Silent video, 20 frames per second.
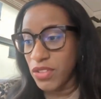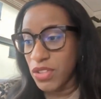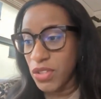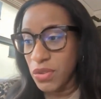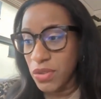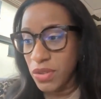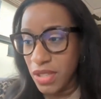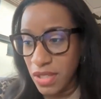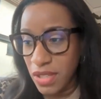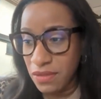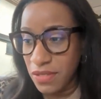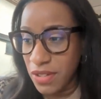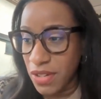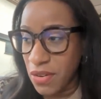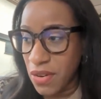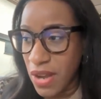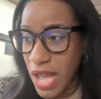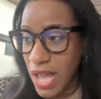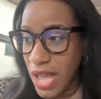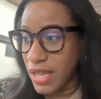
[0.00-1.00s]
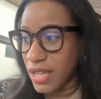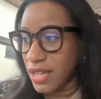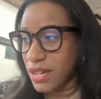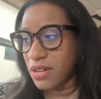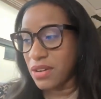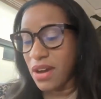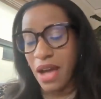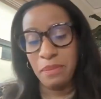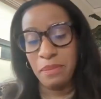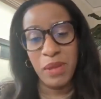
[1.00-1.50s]
you live in
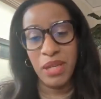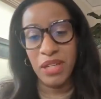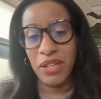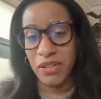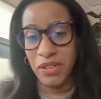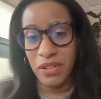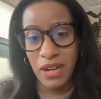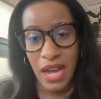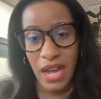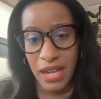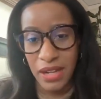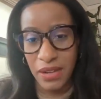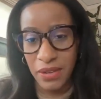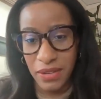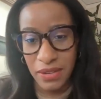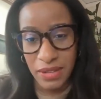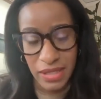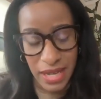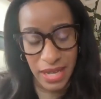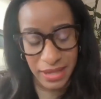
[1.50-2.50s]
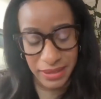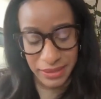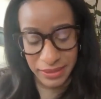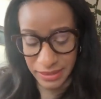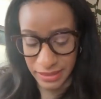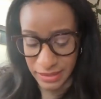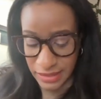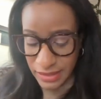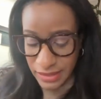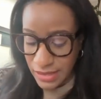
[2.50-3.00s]
Ohio, I pick on Ohio a lot
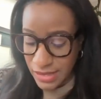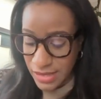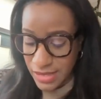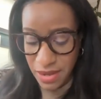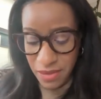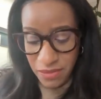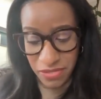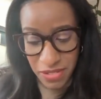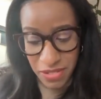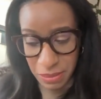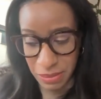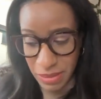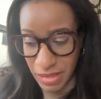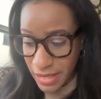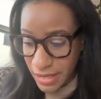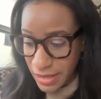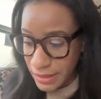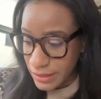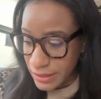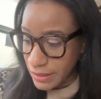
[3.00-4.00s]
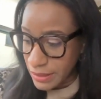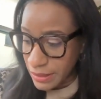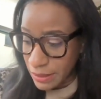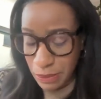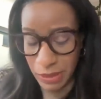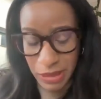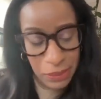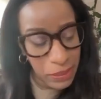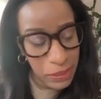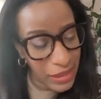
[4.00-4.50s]
because I'm from there.
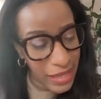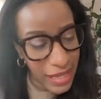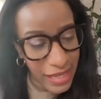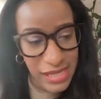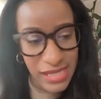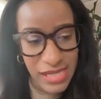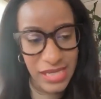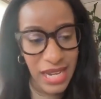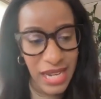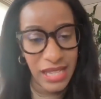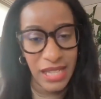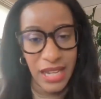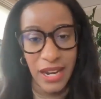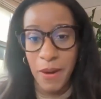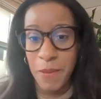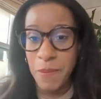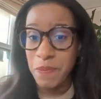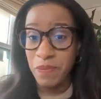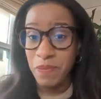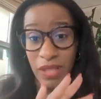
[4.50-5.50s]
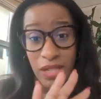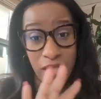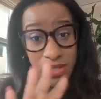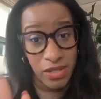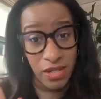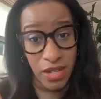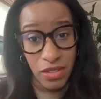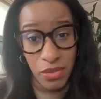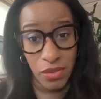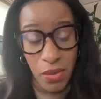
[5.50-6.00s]
People like to stay there.
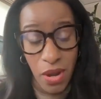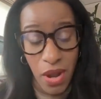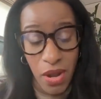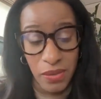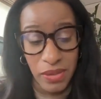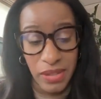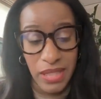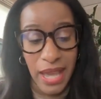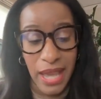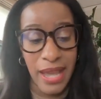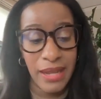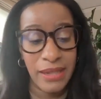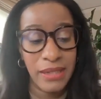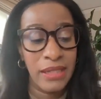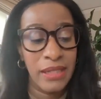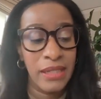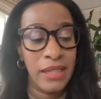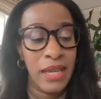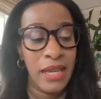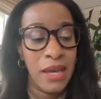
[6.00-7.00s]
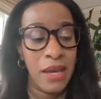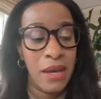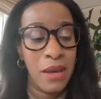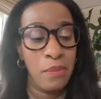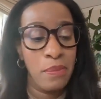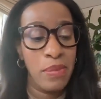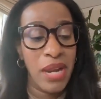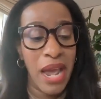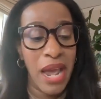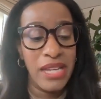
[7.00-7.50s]
There's nothing wrong with that.
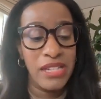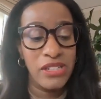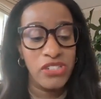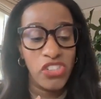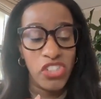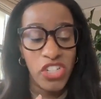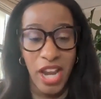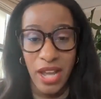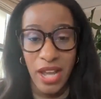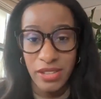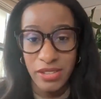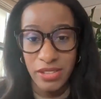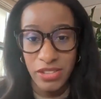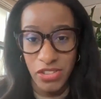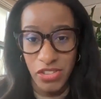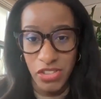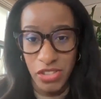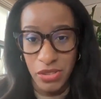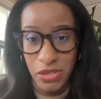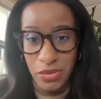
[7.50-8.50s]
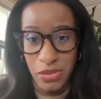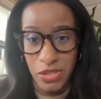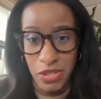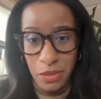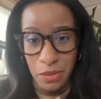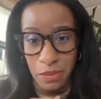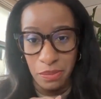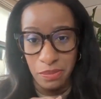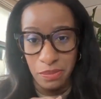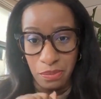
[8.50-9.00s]
But I challenge you
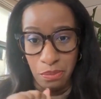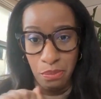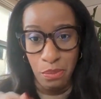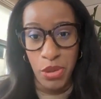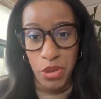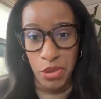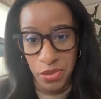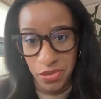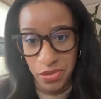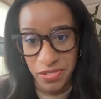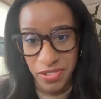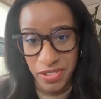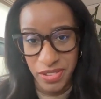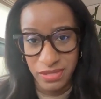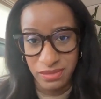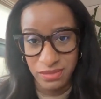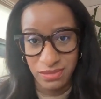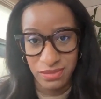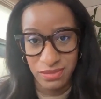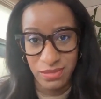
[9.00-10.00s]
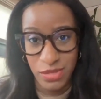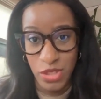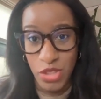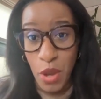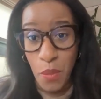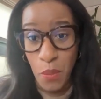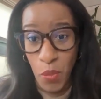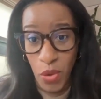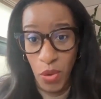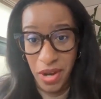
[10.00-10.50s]
to move
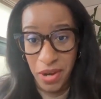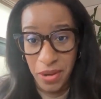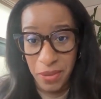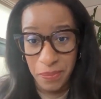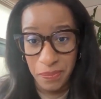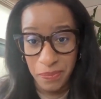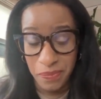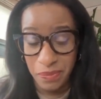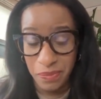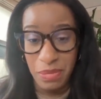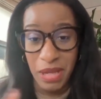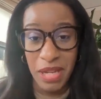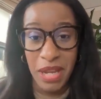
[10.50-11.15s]
somewhere. Pick